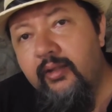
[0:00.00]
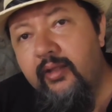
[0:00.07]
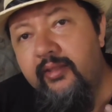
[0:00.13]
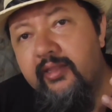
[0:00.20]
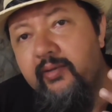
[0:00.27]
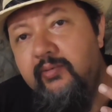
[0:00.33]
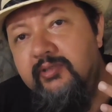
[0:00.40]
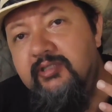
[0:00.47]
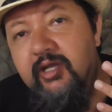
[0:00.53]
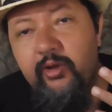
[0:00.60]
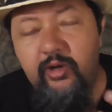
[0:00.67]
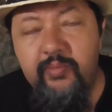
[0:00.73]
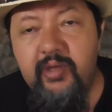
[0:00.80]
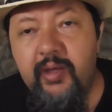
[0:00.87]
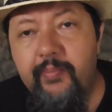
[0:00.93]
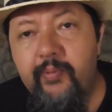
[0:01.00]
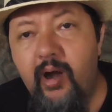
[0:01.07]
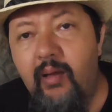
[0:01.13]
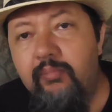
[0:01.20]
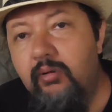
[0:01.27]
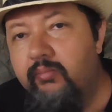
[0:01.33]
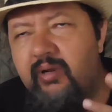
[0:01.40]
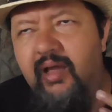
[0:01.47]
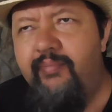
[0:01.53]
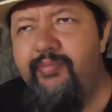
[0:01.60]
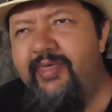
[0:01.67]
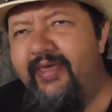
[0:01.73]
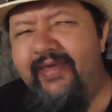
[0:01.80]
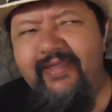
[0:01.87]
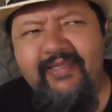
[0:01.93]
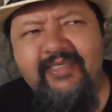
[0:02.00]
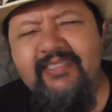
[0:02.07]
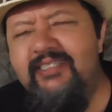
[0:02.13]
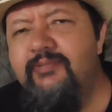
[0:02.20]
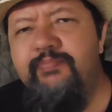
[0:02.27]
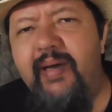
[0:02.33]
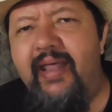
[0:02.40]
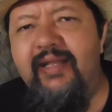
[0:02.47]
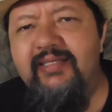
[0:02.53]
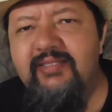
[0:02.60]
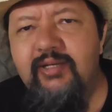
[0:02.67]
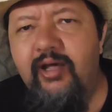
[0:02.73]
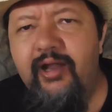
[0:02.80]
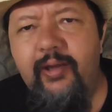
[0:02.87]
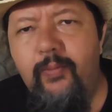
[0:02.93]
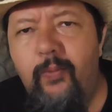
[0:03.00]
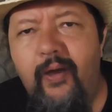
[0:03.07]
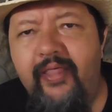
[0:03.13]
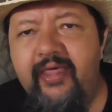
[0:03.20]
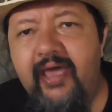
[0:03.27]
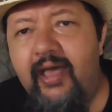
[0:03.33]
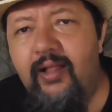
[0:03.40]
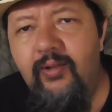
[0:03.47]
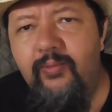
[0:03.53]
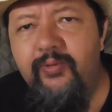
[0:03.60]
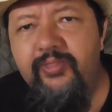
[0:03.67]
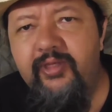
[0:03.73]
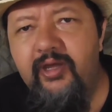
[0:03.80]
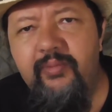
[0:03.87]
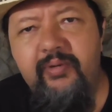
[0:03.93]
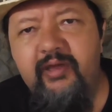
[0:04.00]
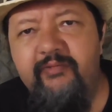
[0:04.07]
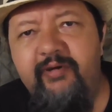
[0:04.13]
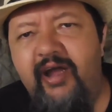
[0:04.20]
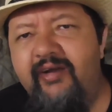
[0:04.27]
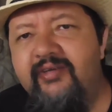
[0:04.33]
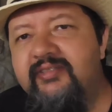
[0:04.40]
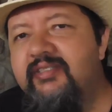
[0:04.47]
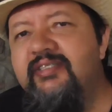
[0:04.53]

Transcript: that there was going to be a problem, and I'm thinking, this is Panasonic, why the hell would there be a virus?